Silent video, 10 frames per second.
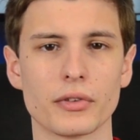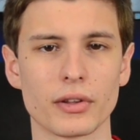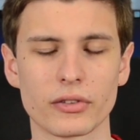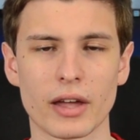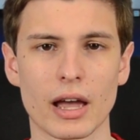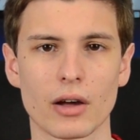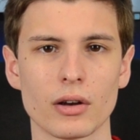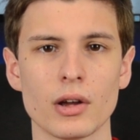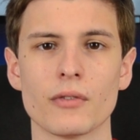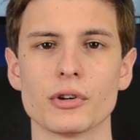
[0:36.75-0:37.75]
discount
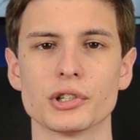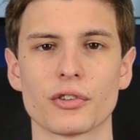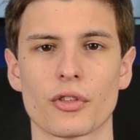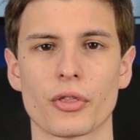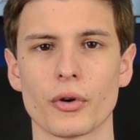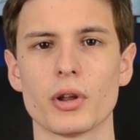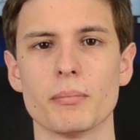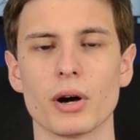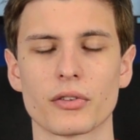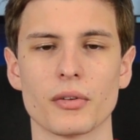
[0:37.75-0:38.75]
for just 30
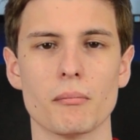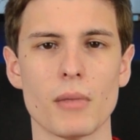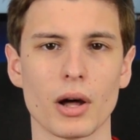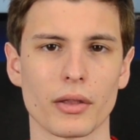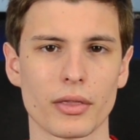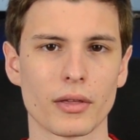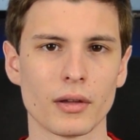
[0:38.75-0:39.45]
bucks a month.